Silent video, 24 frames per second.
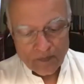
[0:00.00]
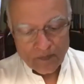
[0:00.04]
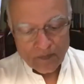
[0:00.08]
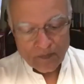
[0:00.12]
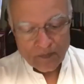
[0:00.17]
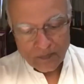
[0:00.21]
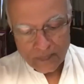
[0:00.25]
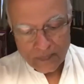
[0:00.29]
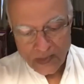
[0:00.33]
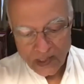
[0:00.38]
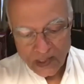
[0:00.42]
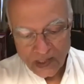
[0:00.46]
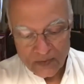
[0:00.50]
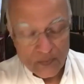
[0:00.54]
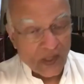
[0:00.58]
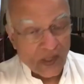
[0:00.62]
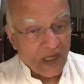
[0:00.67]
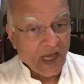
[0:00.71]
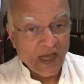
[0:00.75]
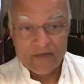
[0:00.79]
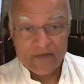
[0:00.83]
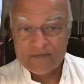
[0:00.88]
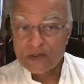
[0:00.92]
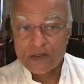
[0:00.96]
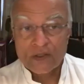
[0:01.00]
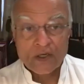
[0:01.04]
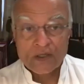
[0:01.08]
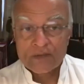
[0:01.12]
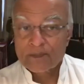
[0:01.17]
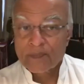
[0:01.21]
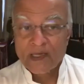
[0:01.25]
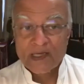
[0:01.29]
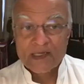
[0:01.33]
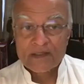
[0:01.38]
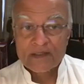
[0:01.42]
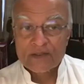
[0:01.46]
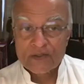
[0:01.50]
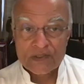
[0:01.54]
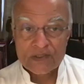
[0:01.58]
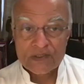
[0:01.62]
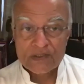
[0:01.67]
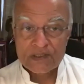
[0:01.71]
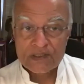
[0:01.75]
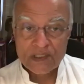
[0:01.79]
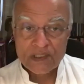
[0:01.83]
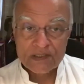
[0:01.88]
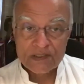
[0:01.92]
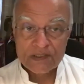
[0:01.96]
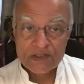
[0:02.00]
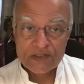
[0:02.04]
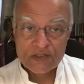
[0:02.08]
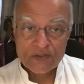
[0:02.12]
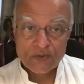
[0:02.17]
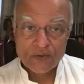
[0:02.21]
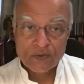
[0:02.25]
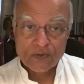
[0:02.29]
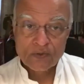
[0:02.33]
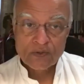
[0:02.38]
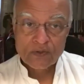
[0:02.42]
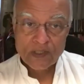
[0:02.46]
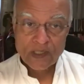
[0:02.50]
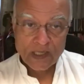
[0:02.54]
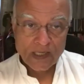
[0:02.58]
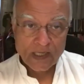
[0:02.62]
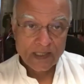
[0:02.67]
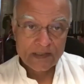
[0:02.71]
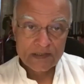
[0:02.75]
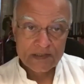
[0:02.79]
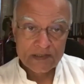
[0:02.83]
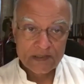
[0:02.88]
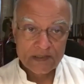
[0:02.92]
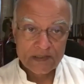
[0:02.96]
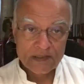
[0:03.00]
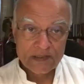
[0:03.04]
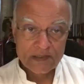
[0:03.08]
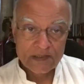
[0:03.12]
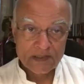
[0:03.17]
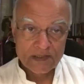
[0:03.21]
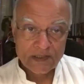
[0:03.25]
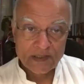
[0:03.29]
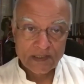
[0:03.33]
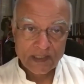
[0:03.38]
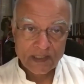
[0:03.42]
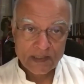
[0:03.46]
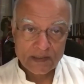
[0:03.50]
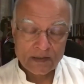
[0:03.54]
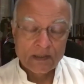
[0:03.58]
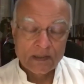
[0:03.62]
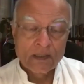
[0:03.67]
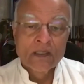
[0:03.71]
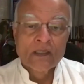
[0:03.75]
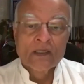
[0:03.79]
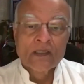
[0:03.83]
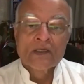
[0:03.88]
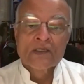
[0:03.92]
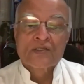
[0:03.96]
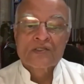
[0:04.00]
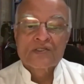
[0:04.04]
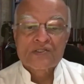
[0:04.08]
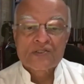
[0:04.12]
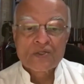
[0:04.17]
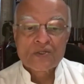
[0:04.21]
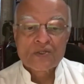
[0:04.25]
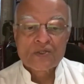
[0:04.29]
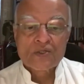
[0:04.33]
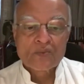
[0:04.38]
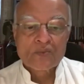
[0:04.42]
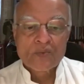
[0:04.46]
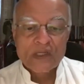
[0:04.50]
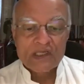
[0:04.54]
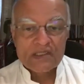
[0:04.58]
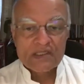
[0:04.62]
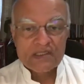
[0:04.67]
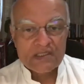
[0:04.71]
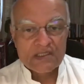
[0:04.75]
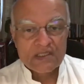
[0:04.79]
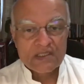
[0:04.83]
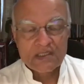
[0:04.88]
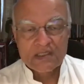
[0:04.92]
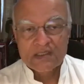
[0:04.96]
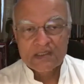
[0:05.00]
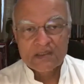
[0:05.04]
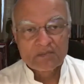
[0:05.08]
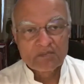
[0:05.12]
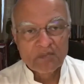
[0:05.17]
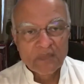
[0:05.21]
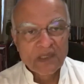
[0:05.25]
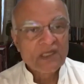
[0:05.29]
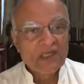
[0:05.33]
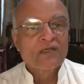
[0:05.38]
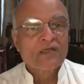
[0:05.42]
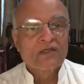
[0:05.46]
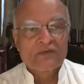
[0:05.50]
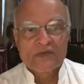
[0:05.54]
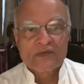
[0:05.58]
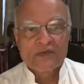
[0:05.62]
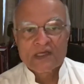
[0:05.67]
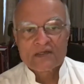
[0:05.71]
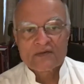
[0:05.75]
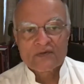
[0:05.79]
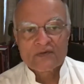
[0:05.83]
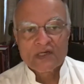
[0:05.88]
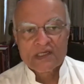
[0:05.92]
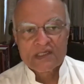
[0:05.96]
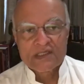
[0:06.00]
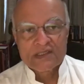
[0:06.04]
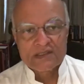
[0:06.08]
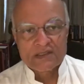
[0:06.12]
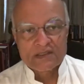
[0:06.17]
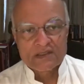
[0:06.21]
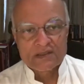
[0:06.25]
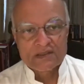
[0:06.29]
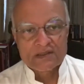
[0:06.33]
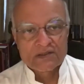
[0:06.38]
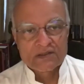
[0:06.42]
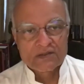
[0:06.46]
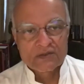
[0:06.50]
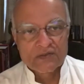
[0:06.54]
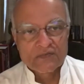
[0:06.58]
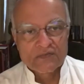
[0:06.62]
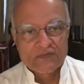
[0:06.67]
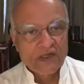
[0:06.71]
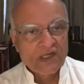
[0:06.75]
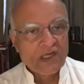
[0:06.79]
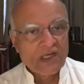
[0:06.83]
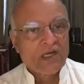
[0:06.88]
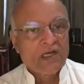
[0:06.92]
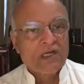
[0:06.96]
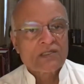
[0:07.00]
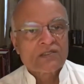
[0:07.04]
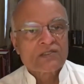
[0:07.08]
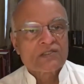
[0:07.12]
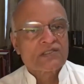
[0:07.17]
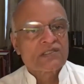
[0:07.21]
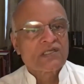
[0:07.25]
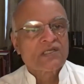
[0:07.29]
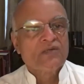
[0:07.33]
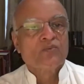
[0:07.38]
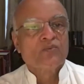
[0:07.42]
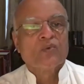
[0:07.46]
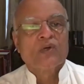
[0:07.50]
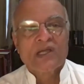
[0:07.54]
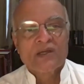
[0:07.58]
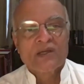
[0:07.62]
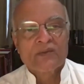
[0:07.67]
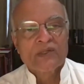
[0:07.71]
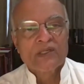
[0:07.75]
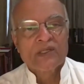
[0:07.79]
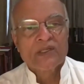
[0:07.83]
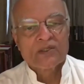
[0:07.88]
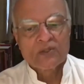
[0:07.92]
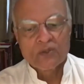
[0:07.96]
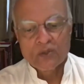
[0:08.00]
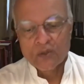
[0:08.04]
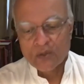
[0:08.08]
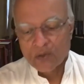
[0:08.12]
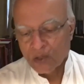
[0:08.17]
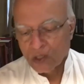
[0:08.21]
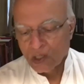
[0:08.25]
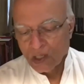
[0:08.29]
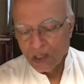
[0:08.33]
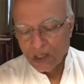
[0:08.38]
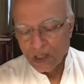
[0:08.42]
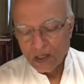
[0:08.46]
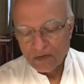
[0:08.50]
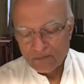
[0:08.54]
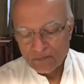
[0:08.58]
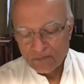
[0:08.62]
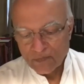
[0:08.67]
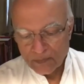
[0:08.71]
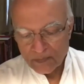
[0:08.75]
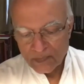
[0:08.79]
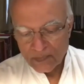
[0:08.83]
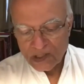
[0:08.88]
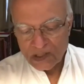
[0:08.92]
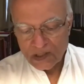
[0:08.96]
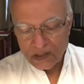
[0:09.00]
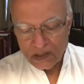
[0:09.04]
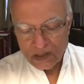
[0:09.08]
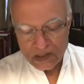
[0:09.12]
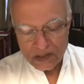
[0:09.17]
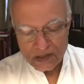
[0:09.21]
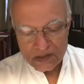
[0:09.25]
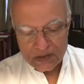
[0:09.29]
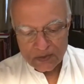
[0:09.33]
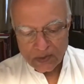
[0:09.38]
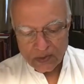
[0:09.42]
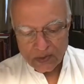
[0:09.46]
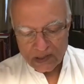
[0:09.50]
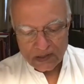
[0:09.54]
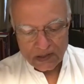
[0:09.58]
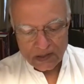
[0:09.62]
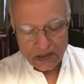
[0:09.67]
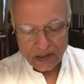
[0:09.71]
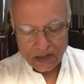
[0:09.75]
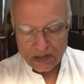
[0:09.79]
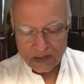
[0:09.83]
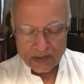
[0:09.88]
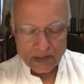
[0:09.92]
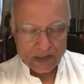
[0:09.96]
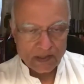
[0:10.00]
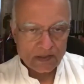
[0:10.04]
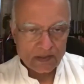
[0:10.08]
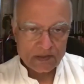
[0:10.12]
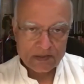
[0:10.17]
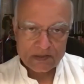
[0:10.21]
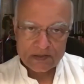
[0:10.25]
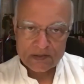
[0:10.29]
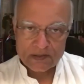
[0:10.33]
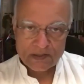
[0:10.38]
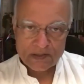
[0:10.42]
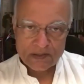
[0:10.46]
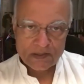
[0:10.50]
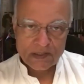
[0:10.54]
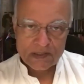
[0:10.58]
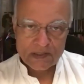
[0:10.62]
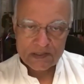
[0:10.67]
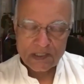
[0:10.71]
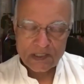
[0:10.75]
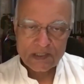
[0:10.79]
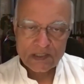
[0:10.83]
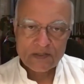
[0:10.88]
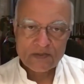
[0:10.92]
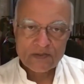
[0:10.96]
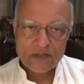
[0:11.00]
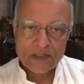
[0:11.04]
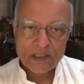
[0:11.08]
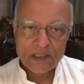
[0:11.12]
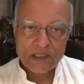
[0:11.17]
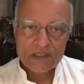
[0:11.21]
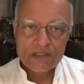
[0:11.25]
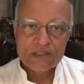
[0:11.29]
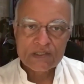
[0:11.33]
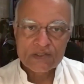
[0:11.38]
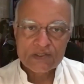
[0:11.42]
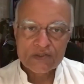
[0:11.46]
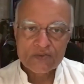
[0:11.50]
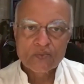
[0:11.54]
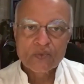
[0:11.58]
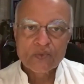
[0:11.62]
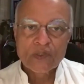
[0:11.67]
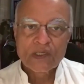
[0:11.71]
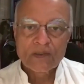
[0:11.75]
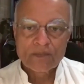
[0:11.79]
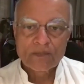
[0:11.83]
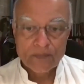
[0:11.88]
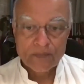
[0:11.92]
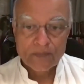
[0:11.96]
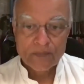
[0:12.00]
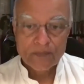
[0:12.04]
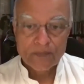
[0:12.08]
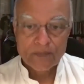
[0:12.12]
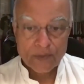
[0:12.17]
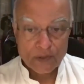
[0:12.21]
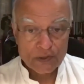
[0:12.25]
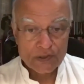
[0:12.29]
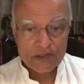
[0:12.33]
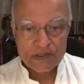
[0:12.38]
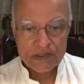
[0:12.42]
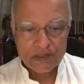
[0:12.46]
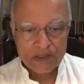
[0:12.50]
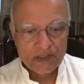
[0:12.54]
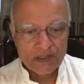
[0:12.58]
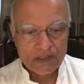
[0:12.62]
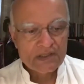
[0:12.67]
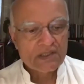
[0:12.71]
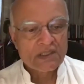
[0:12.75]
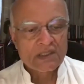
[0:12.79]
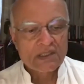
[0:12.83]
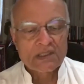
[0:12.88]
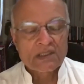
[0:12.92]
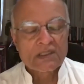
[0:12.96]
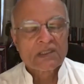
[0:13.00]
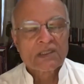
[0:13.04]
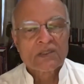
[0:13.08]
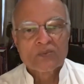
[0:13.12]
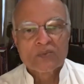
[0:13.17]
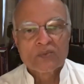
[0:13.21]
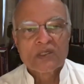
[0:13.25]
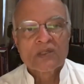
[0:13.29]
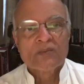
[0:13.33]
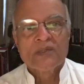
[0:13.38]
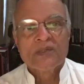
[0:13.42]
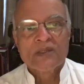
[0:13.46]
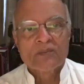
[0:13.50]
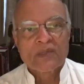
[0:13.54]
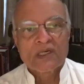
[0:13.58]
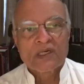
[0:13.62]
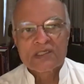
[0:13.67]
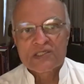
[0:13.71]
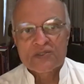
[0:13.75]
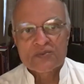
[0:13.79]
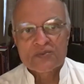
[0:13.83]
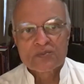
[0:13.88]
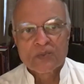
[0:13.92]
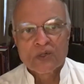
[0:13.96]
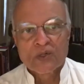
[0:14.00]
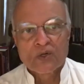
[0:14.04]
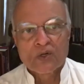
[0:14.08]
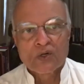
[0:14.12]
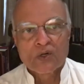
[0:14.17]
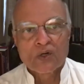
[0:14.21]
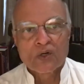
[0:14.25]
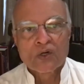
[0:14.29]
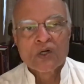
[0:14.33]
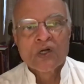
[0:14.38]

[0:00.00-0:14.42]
And we haven't got back to the status quo ante yet. So we are still in the middle of that crisis. So it's very hard to say where we'll go. For me, it's quite clear that India-China relations will politically certainly will be much more